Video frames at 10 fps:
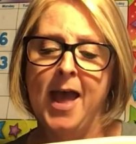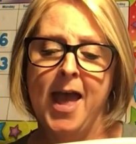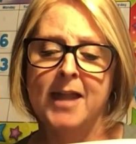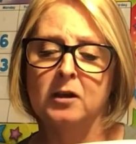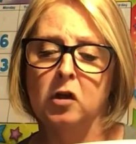
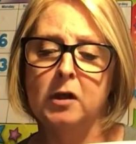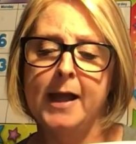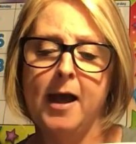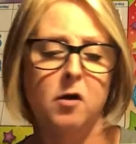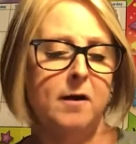and look
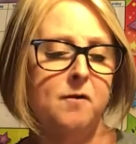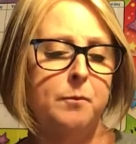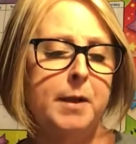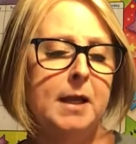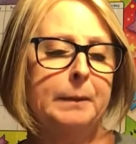out of
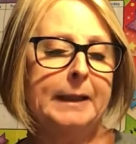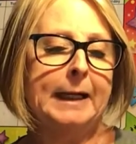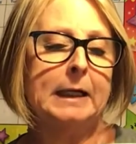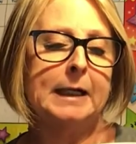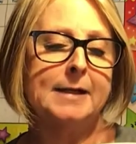big
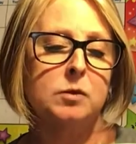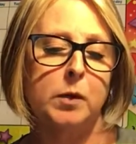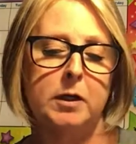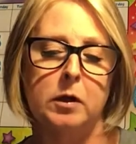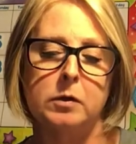plate glass
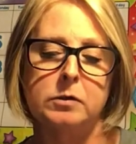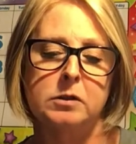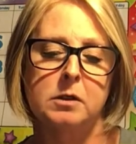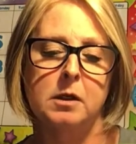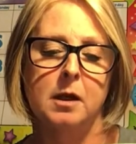
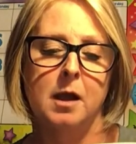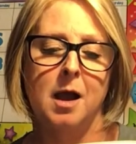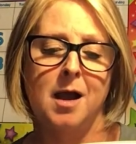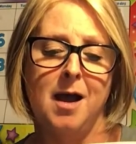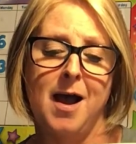windows.
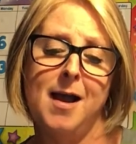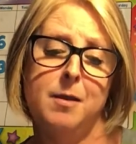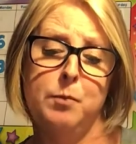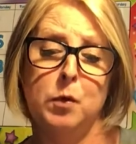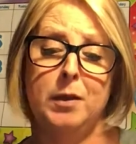
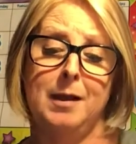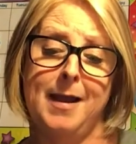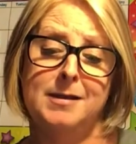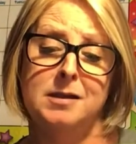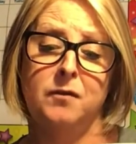I pull the
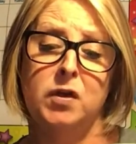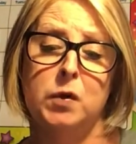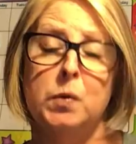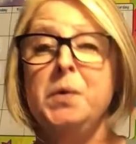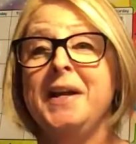likes of
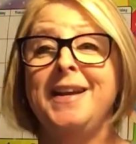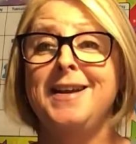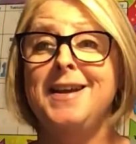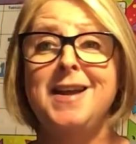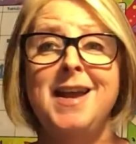you?
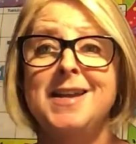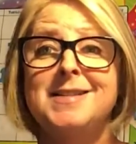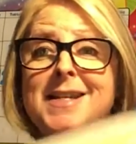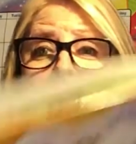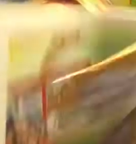
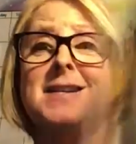Indeed